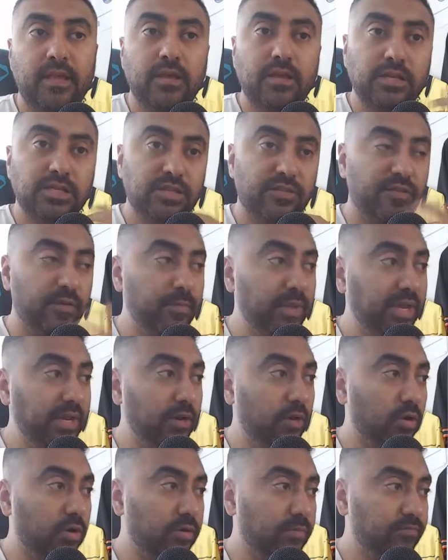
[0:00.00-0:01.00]
So for me,
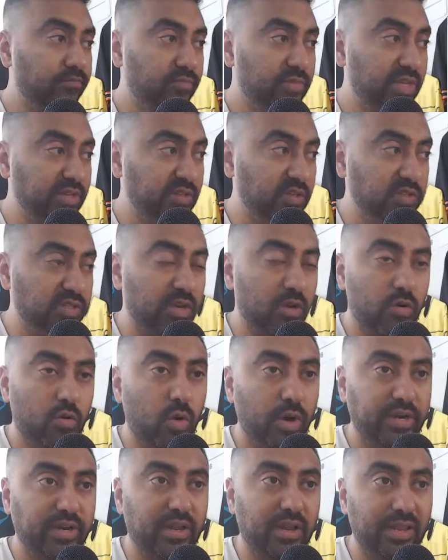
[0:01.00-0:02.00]
look, this is
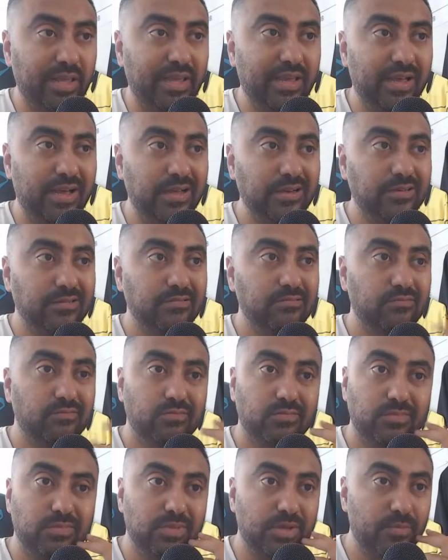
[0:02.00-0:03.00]
quite clear cut.
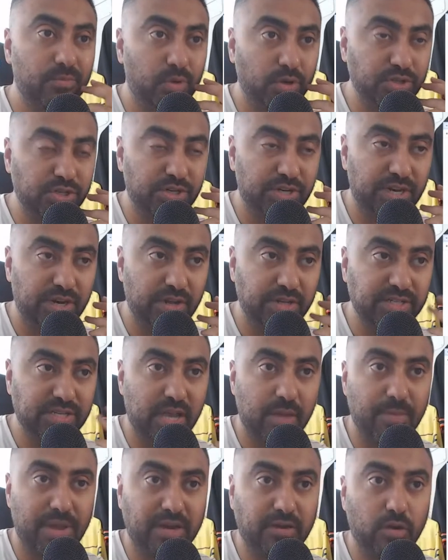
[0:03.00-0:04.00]
Pochettino has
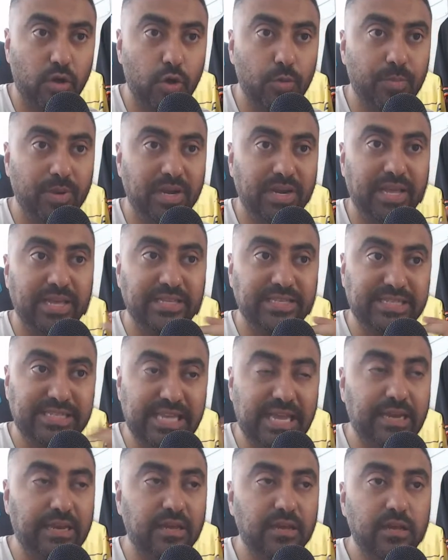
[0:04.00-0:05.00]
come out openly and
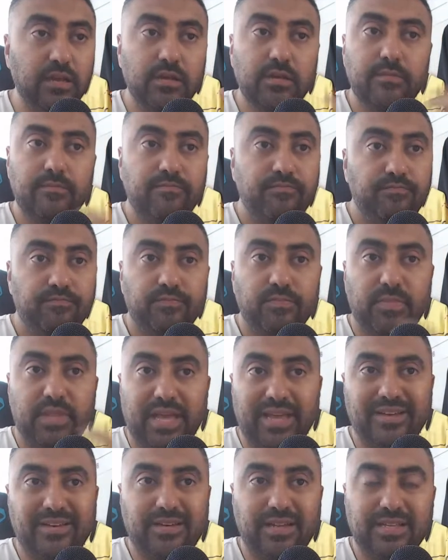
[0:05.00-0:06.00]
said
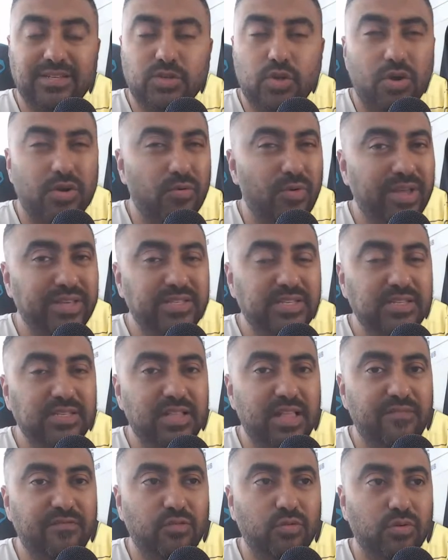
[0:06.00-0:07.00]
that he's got to raise his
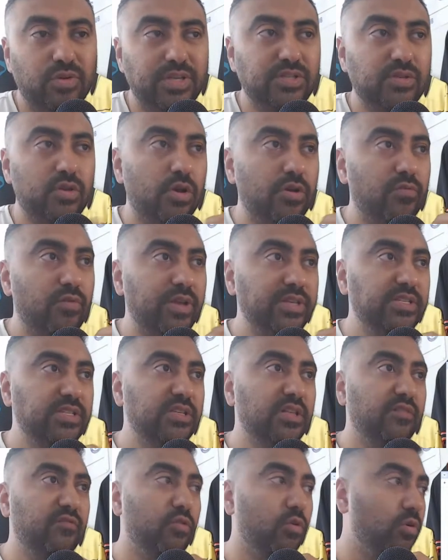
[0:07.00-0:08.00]
level. He's got to raise his
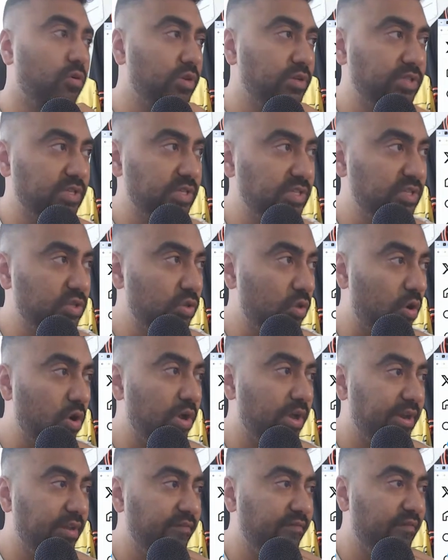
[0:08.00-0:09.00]
level or else he's not
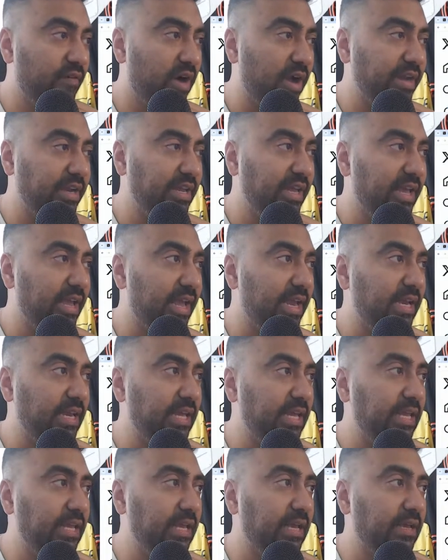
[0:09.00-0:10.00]
going to find
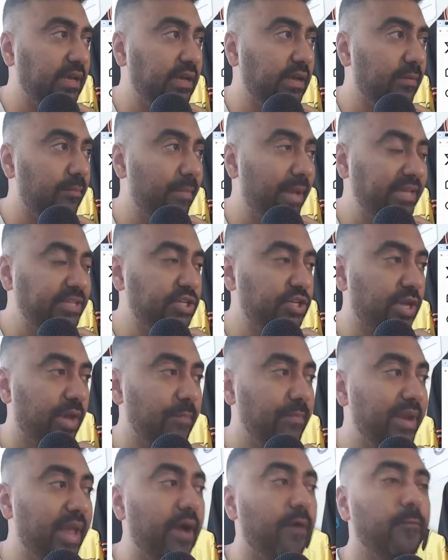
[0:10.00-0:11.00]
any match
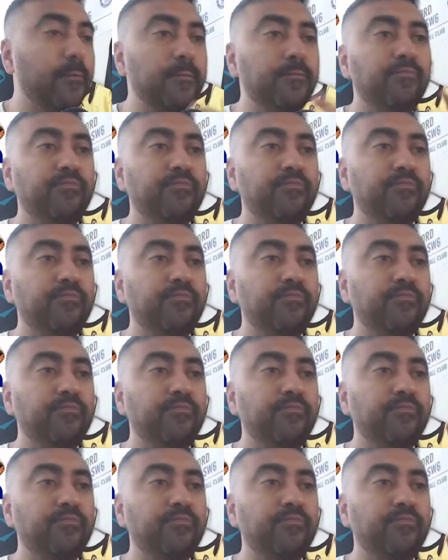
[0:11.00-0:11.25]
time. Now,